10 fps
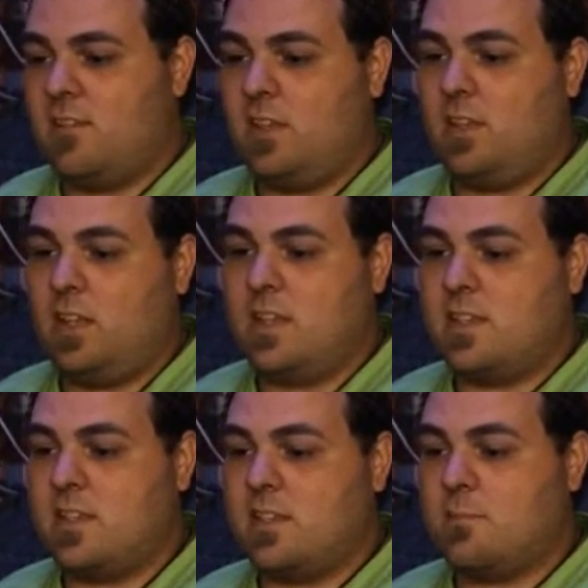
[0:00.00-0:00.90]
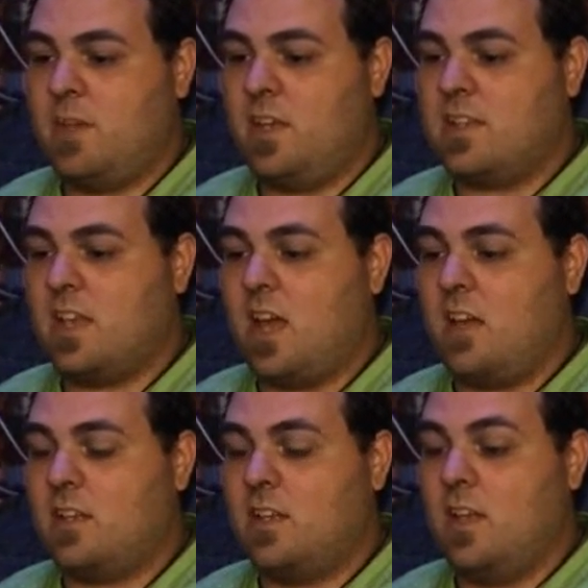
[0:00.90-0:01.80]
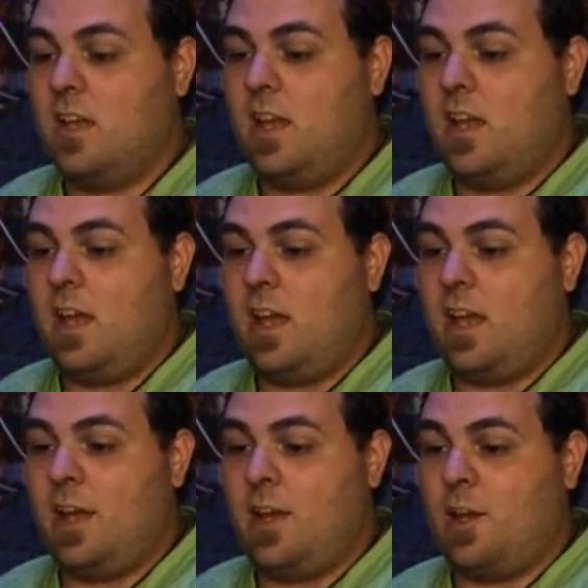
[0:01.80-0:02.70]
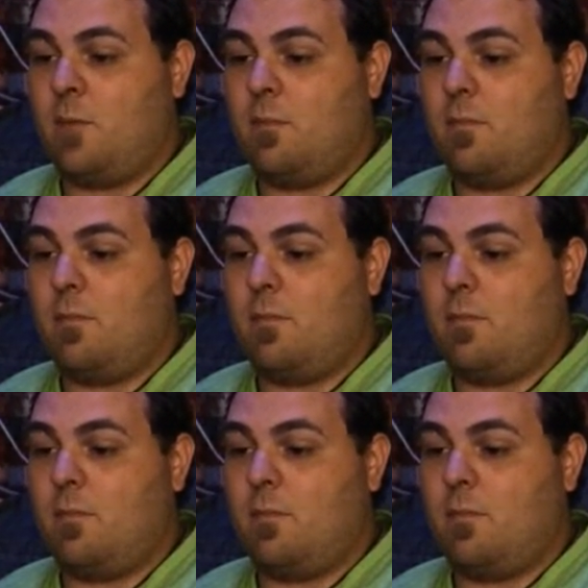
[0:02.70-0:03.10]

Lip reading: of it. But it's got, I'll